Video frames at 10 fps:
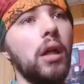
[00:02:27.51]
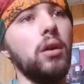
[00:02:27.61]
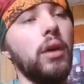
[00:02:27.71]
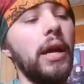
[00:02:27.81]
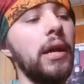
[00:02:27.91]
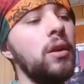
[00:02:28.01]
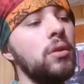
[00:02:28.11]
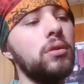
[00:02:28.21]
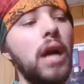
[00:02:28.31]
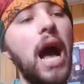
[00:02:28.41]
There ain't
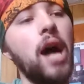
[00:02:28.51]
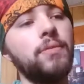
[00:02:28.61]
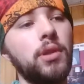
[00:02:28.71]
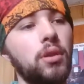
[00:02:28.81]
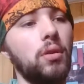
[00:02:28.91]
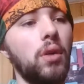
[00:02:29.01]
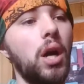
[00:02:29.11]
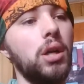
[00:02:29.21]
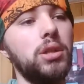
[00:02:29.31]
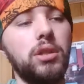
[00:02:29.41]
no craft with the
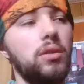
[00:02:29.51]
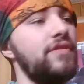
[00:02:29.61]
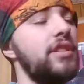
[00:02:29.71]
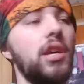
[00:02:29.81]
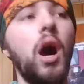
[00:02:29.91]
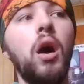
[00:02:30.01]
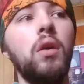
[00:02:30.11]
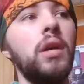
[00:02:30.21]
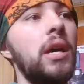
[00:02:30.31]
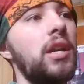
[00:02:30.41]
ones you've
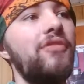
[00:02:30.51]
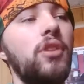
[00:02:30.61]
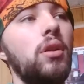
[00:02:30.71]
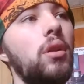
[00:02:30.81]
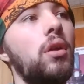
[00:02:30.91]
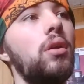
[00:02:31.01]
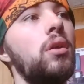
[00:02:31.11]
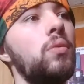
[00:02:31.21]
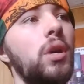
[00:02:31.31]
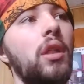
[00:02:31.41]
sown, and if you
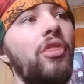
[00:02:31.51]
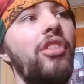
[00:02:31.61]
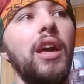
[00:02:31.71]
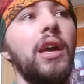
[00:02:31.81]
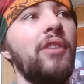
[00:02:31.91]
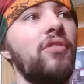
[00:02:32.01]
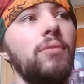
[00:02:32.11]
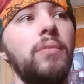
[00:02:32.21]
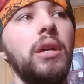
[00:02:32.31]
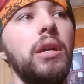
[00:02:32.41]
learn one thing
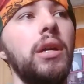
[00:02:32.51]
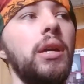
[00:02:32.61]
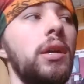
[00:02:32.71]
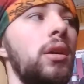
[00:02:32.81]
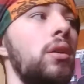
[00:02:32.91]
from me,